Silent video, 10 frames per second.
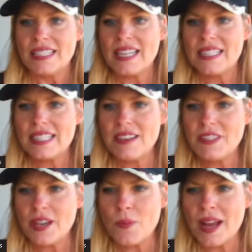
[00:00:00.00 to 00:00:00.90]
Does
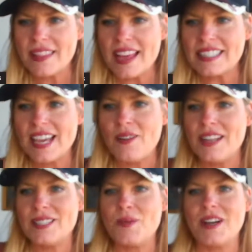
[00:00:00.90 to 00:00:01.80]
lifting a wine glass count
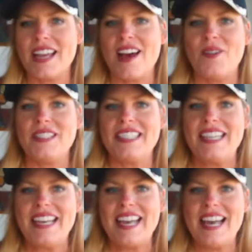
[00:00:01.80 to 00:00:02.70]
as a workout?
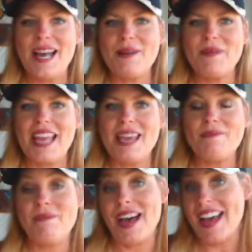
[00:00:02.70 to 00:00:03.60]

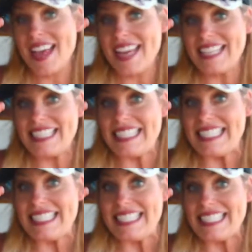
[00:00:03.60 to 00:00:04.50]
It might.
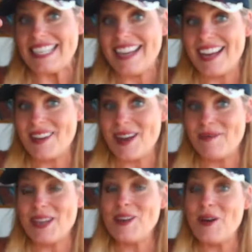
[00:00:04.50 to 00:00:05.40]

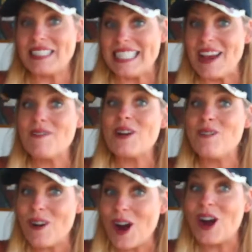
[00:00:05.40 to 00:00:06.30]
It's never
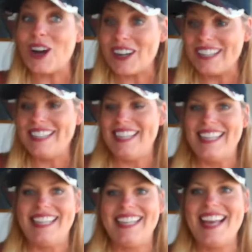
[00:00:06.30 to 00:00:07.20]
far.
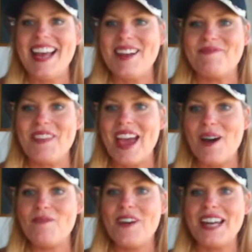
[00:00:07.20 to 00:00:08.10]

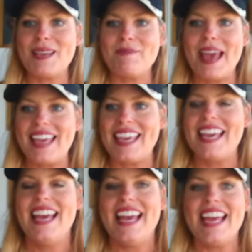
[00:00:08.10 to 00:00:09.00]
How funny,
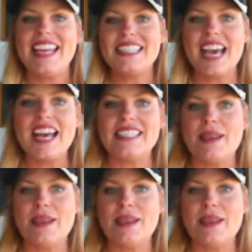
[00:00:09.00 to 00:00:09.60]
Peggy. It does.